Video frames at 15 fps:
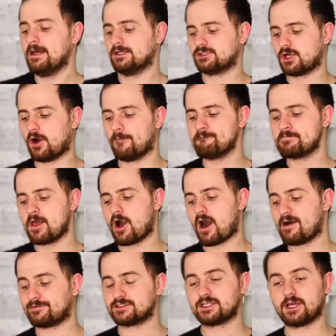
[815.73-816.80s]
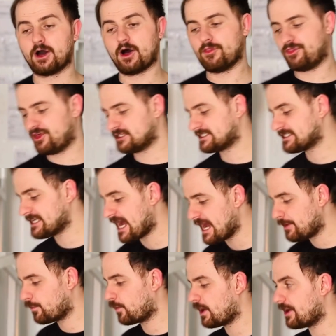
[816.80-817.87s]
So obviously on this
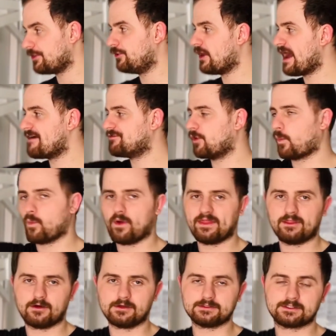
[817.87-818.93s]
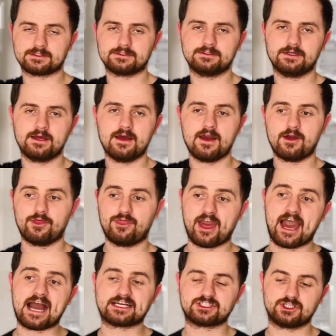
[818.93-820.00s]
side where you have the windows, they
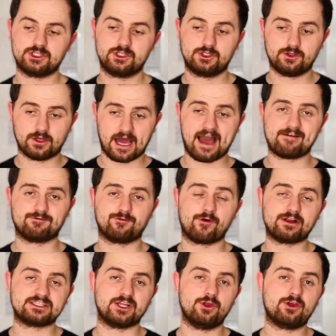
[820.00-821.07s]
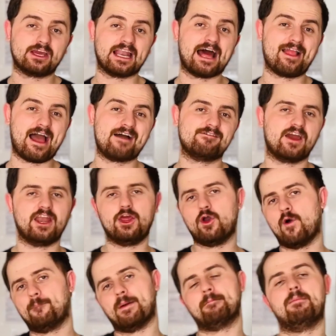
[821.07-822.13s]
actually have, for instance, you cannot have any
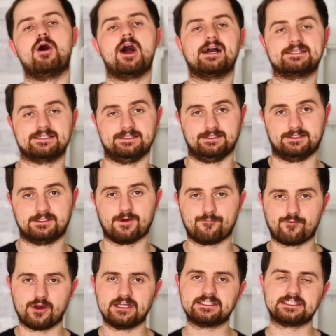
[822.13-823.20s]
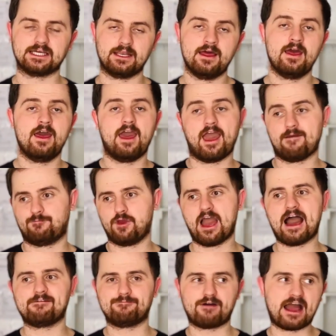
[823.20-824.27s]
open boxes. So for instance, if you
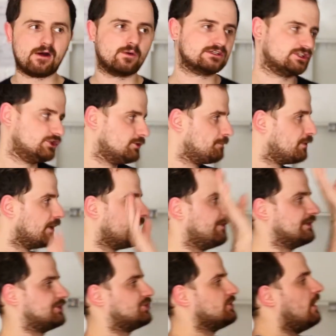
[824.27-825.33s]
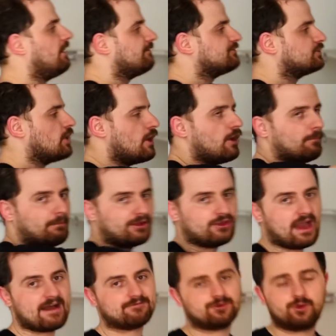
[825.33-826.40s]
have fireworks that you put on the shelf, but you
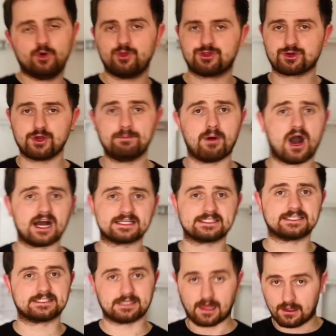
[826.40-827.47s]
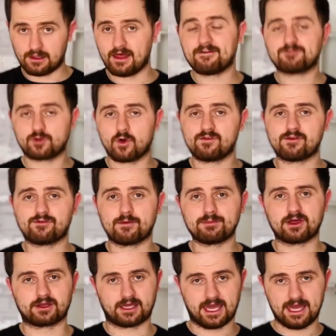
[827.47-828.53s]
have 2-3 boxes left over from
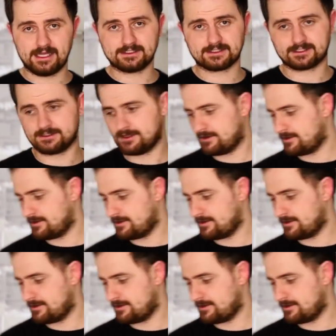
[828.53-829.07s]
the case,